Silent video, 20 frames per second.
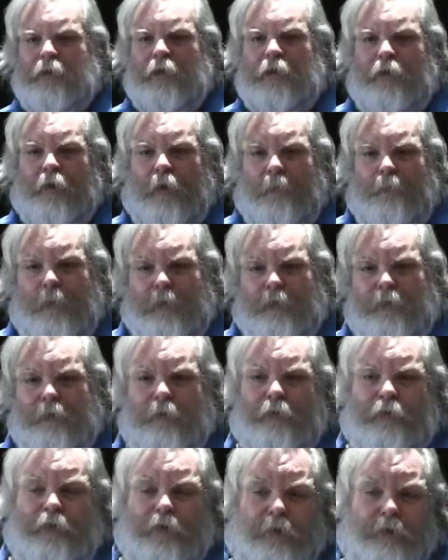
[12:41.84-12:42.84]
in an adult
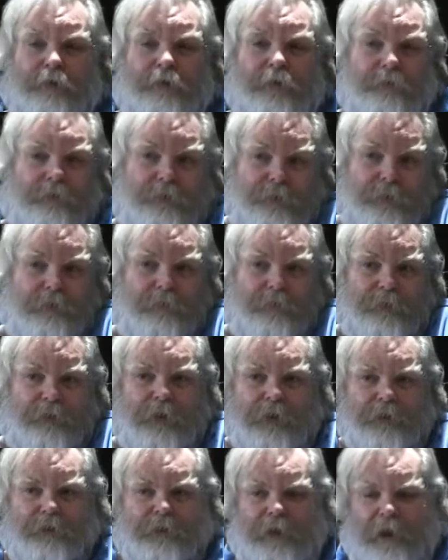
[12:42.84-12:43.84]
bookstore. And she also
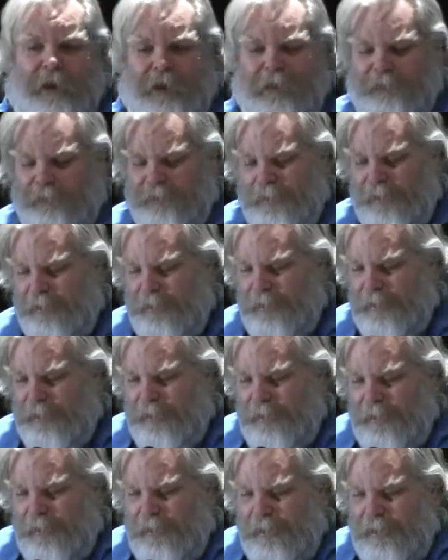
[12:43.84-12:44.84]
does sex.
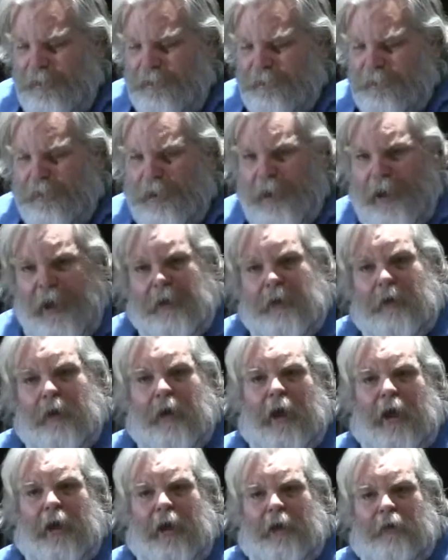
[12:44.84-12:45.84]
So I had
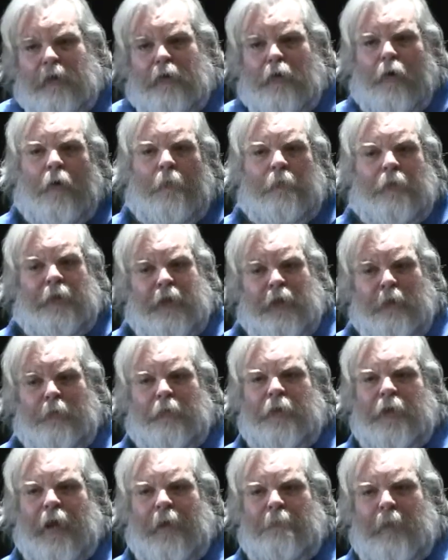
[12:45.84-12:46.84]
I had to go home and deal
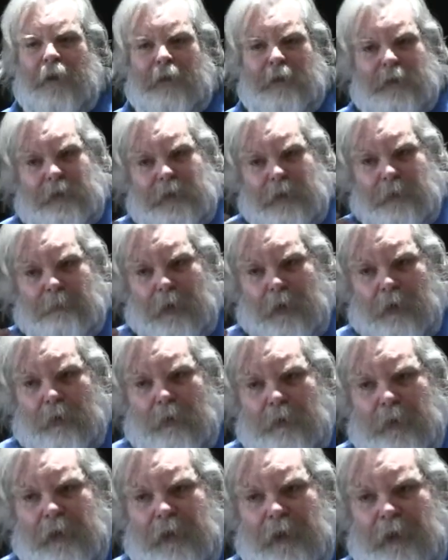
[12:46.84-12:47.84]
with that mentally in my
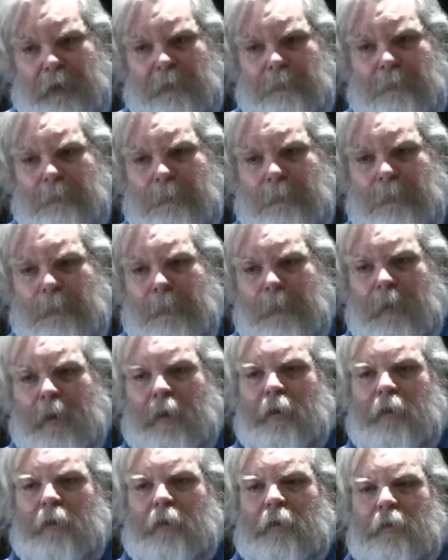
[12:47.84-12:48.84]
own head.
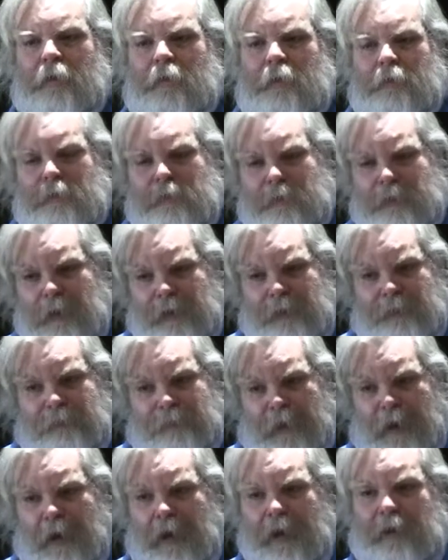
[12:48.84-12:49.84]
So that's
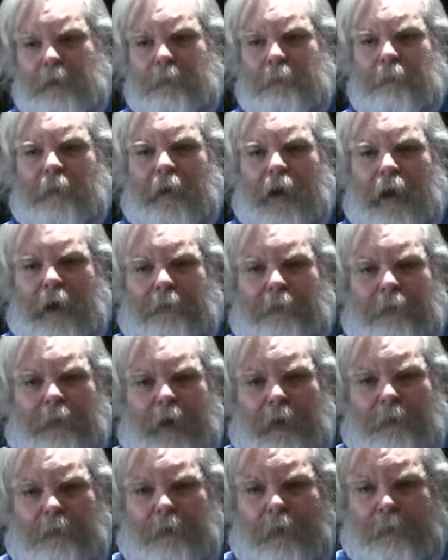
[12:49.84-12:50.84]
fine. I've
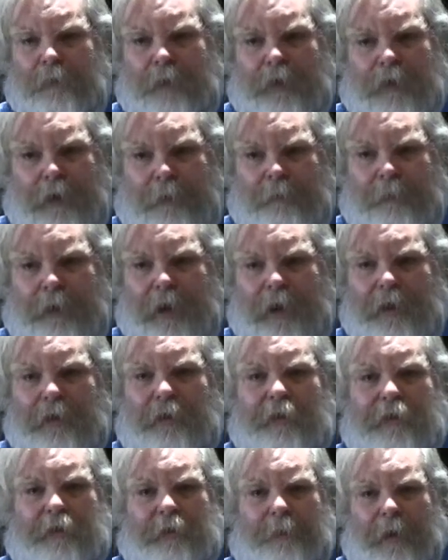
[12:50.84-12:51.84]
I've overcome that.
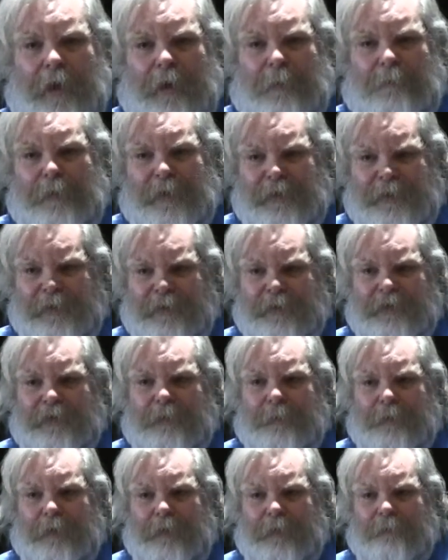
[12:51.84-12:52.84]
It's about a business
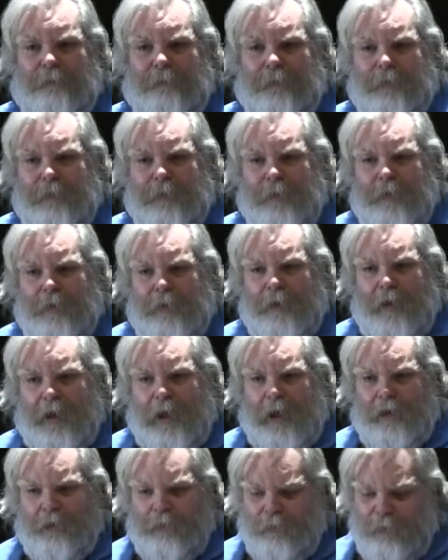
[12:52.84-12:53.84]
to me.
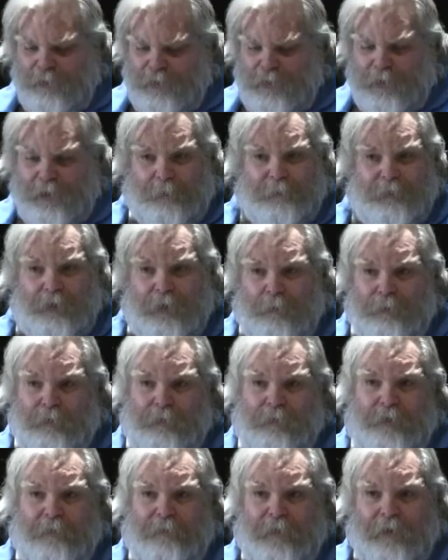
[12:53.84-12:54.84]
I know who she comes home
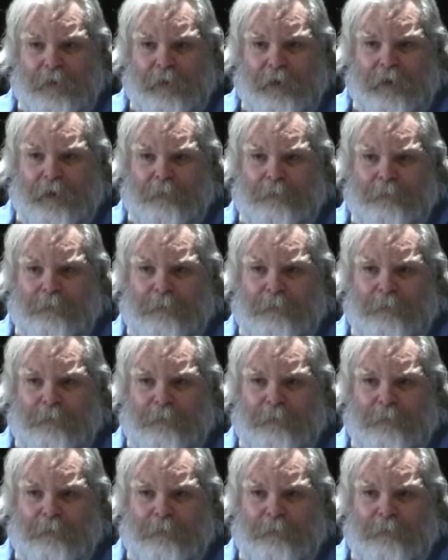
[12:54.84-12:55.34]
to every night.